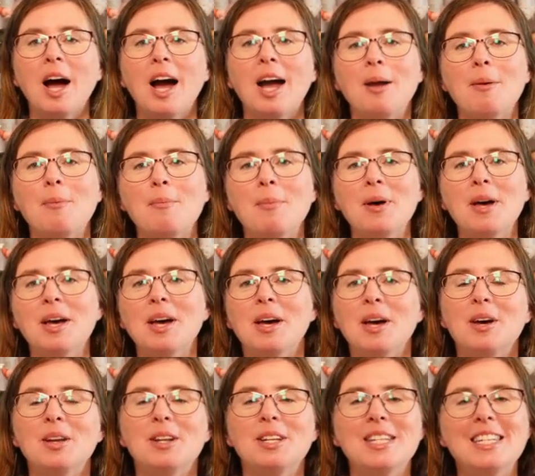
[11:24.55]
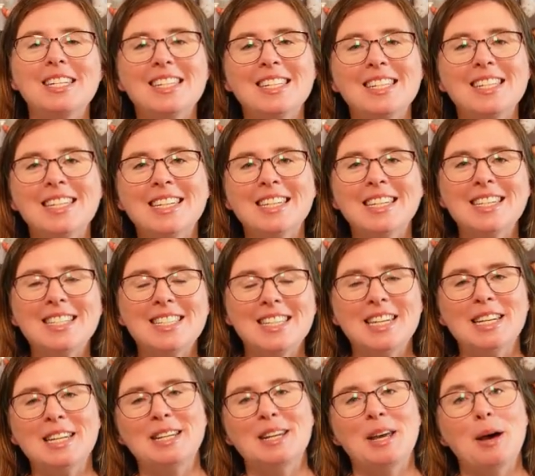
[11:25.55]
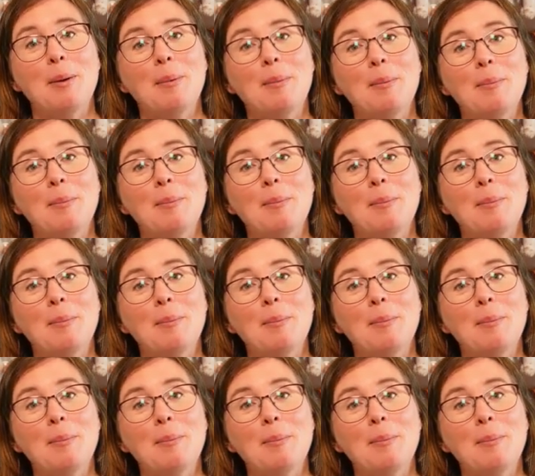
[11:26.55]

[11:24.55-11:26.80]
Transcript: I am knitting it in,